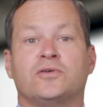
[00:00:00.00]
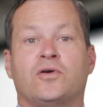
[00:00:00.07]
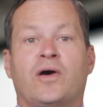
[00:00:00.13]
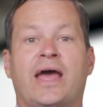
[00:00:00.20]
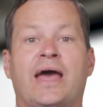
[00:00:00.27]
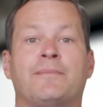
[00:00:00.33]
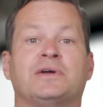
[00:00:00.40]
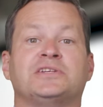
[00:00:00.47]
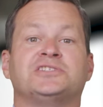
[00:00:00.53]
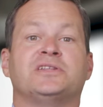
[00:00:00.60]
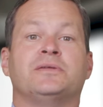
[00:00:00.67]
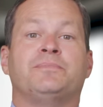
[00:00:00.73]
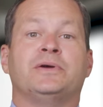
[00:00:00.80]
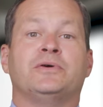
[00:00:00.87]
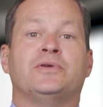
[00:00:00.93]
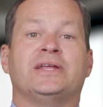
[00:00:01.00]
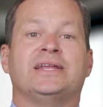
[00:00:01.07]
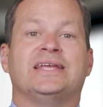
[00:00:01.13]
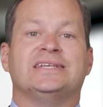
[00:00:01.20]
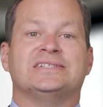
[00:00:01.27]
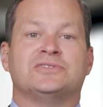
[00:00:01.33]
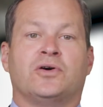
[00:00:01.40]
or how much of the building
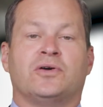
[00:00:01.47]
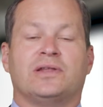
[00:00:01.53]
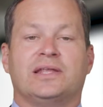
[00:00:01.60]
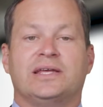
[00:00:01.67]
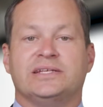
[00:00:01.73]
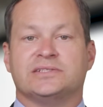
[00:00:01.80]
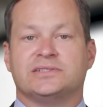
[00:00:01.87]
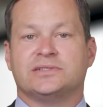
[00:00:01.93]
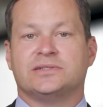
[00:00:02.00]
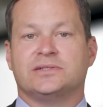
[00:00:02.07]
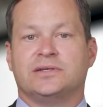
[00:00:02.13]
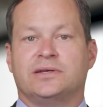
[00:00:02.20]
is not leased.